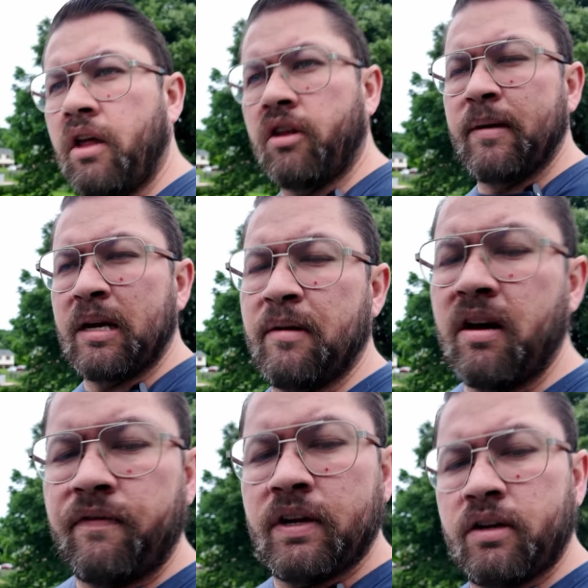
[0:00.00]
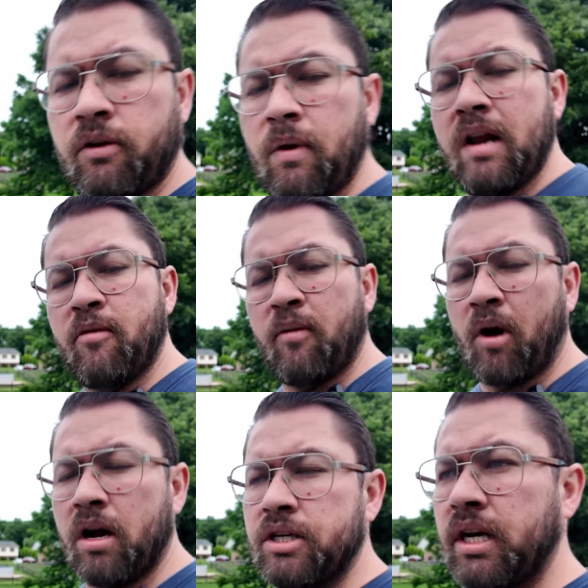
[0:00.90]
Another big benefit to the Rainbow
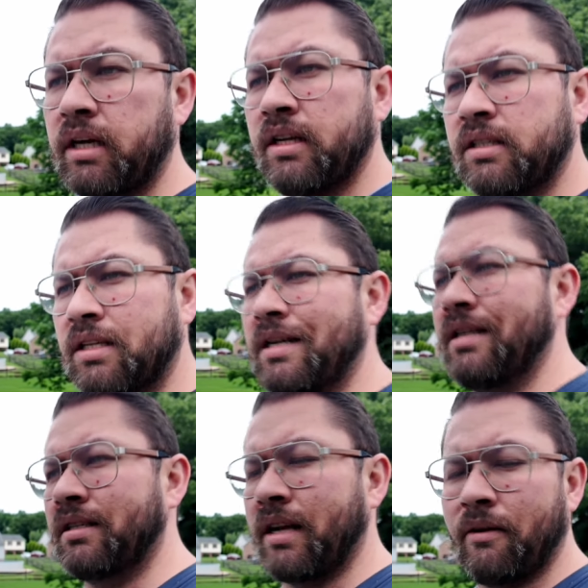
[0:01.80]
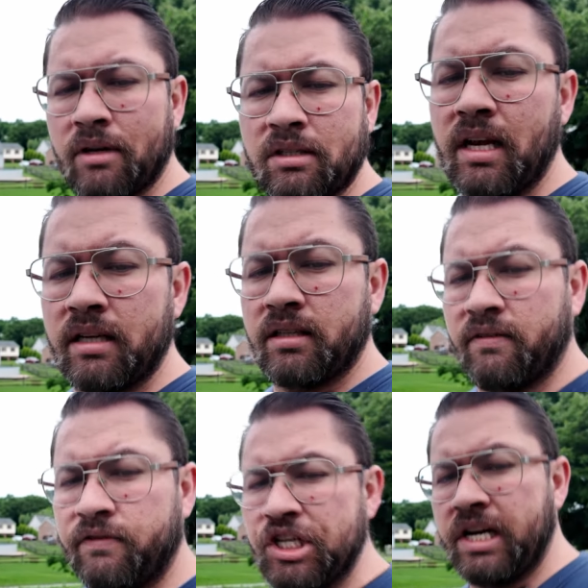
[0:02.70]
Project is that it is a
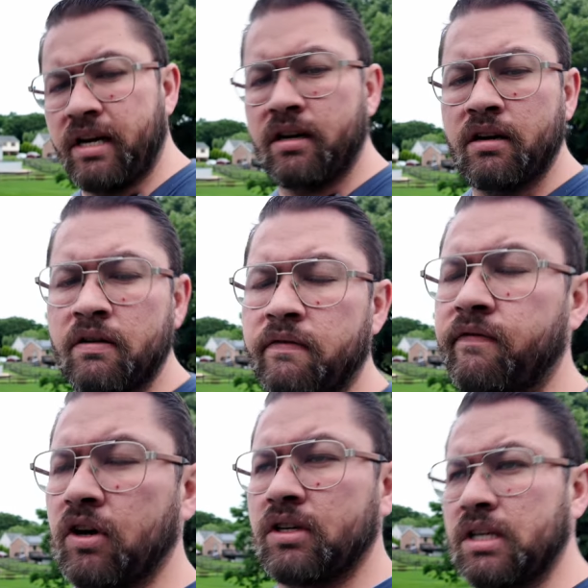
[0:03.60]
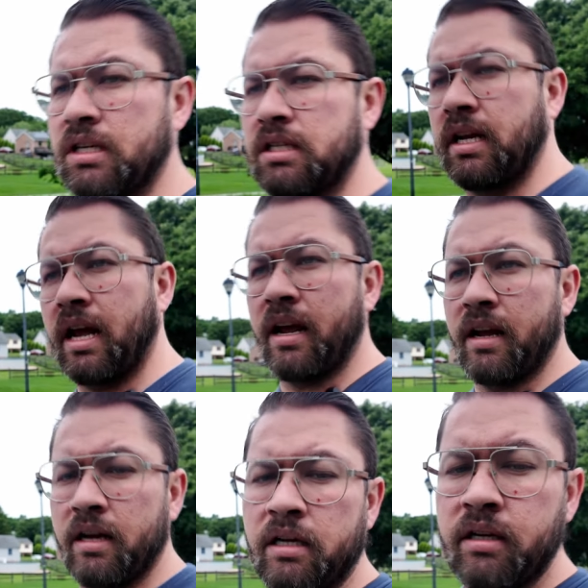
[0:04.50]
recessive gene versus
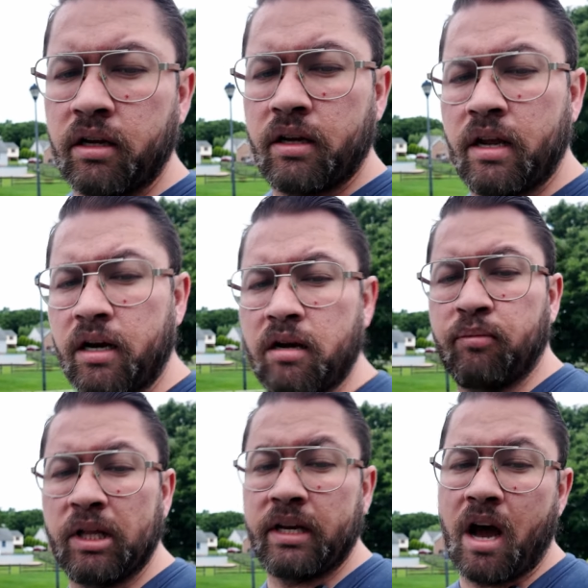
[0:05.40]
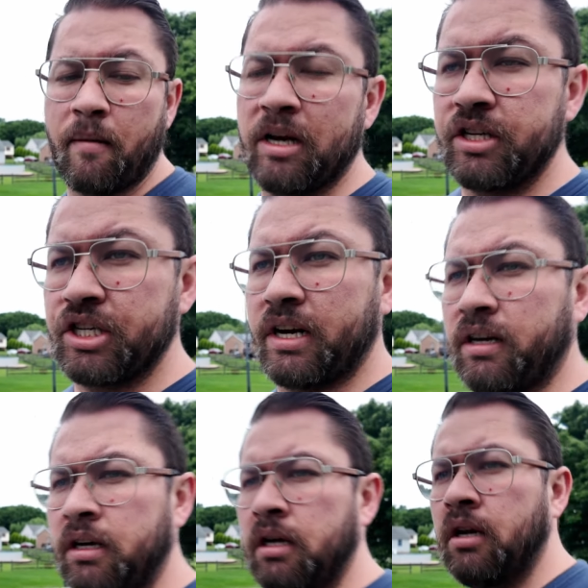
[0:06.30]
a incomplete dominant
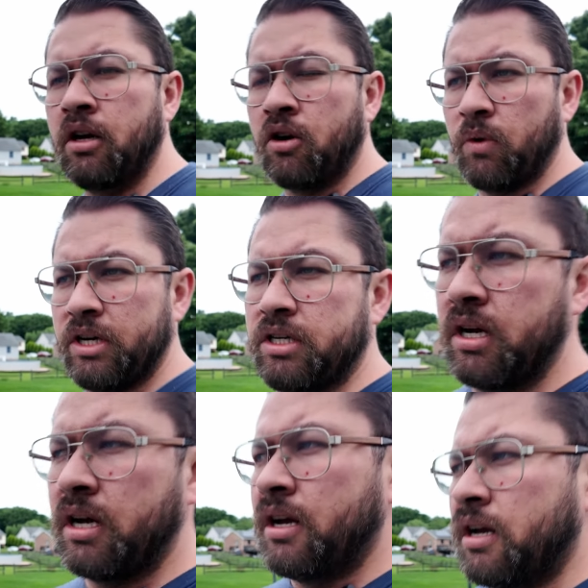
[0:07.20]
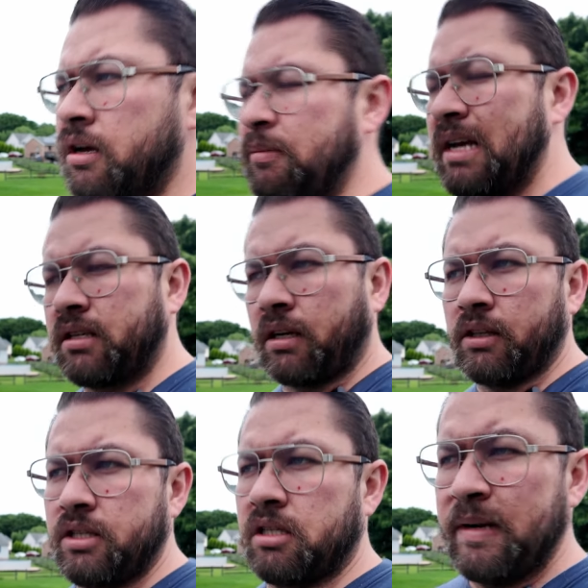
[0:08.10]
gene, which
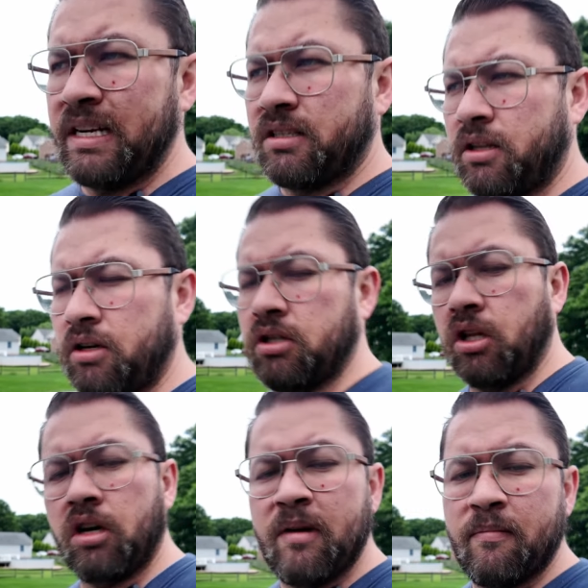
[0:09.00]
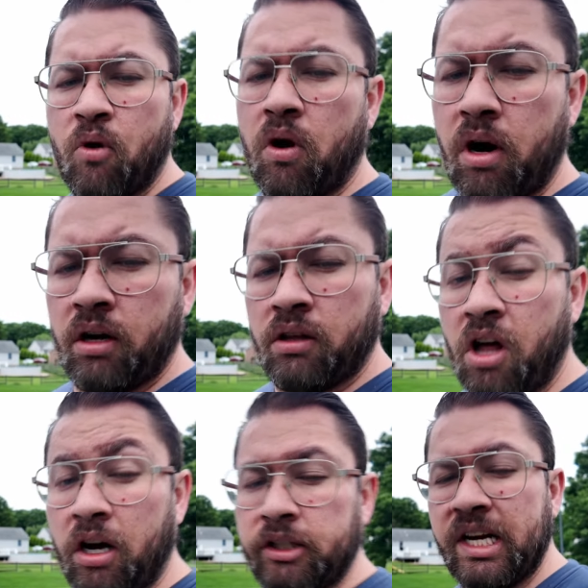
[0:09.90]
basically just means that there's a little bit more
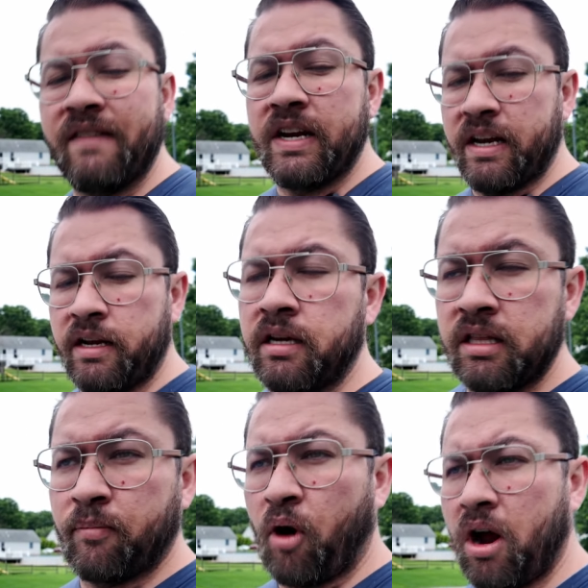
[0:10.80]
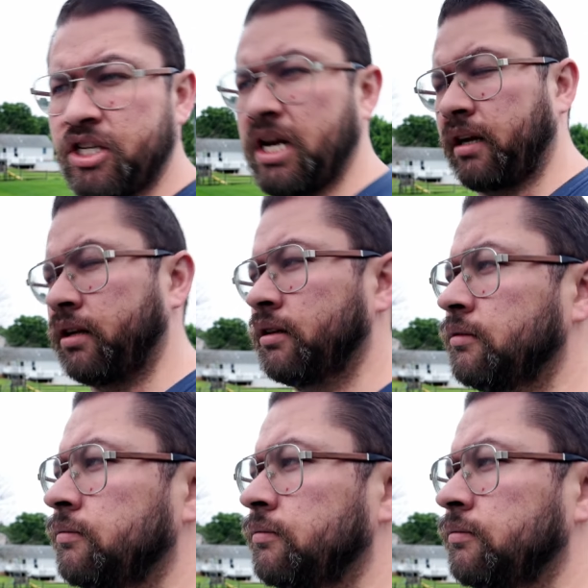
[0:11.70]
longevity in the project.